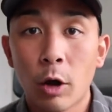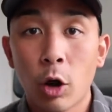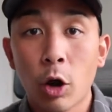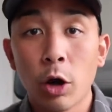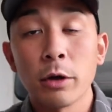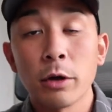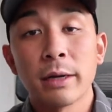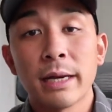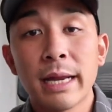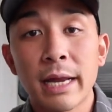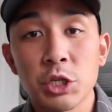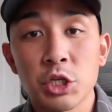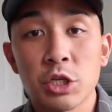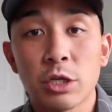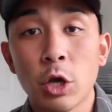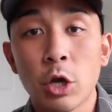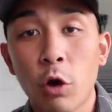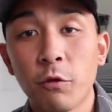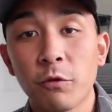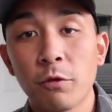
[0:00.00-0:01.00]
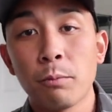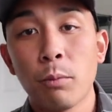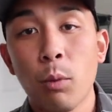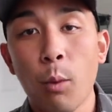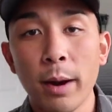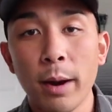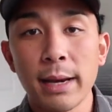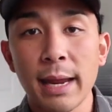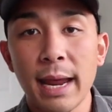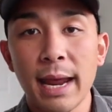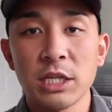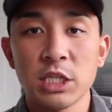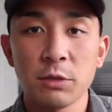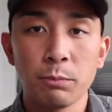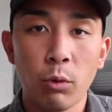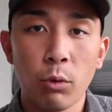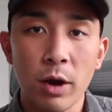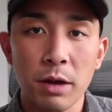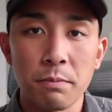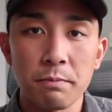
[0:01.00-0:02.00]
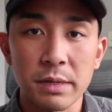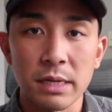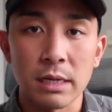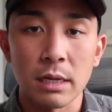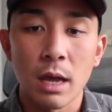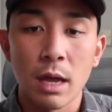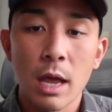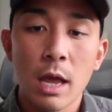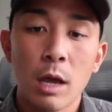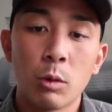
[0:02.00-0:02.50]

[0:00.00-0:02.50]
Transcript: our niche go from point A to point B.